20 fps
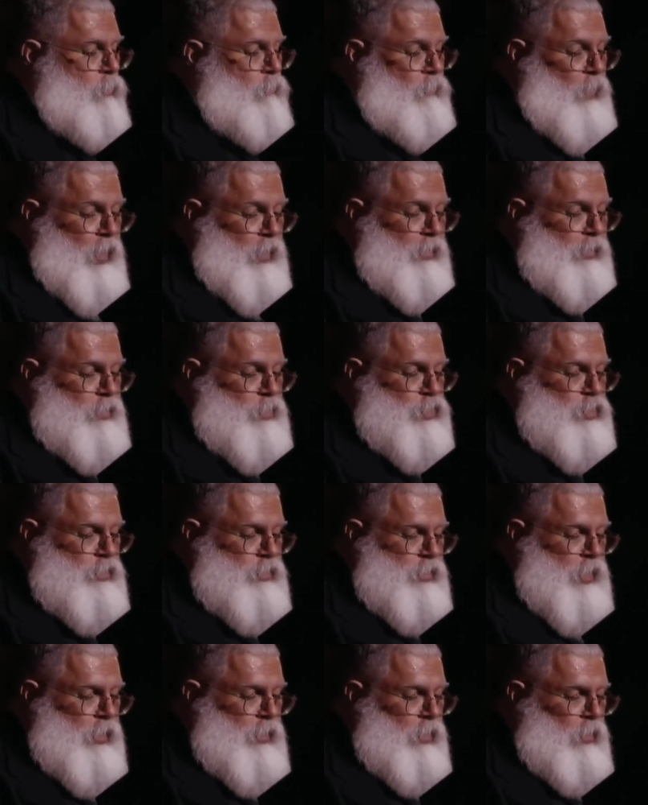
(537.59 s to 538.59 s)
Finally, she
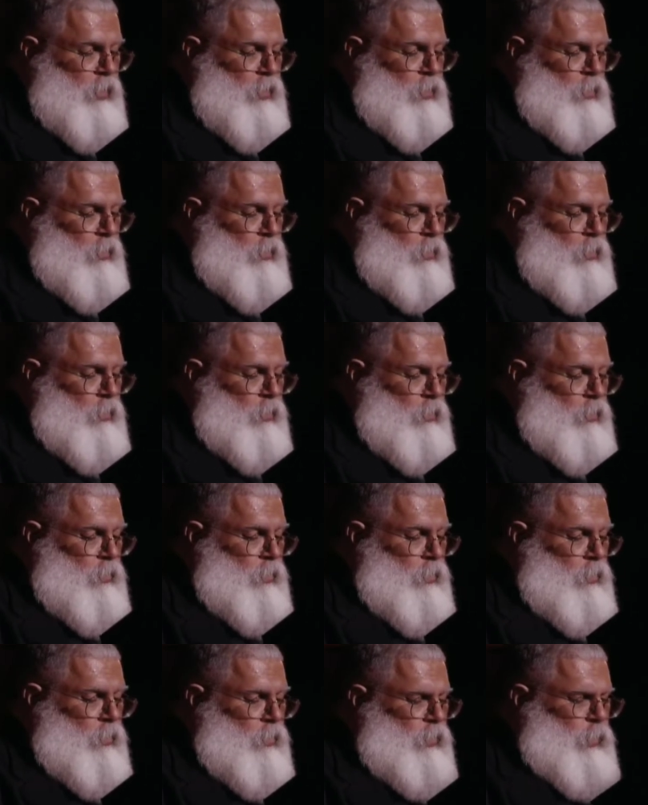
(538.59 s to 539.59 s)
said,
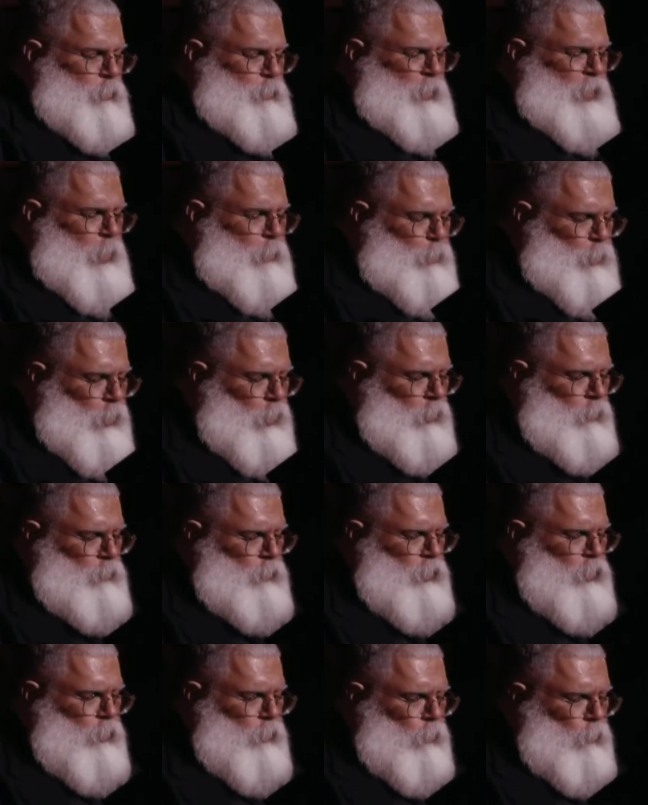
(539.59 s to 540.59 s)
The people
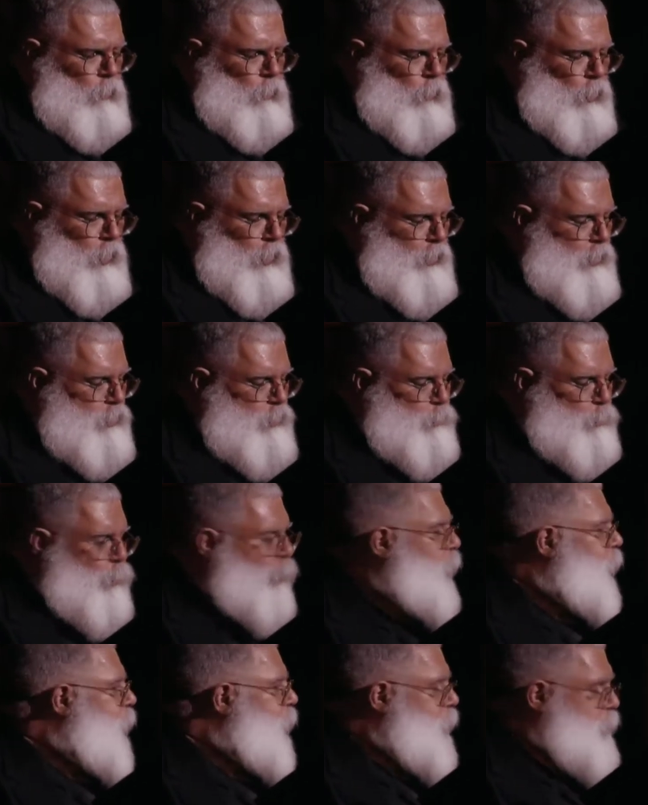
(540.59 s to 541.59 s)
oh, weren't as
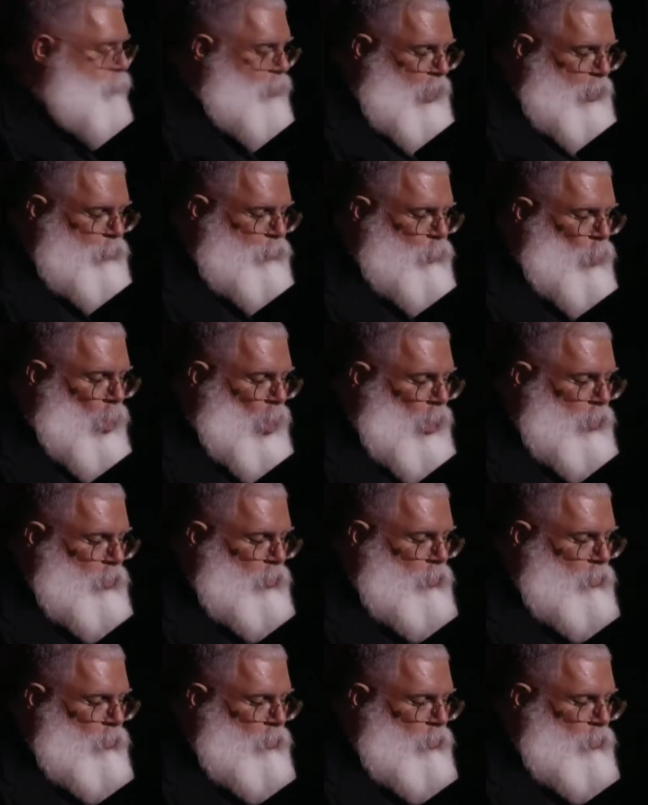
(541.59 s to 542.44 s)
pretty as I thought.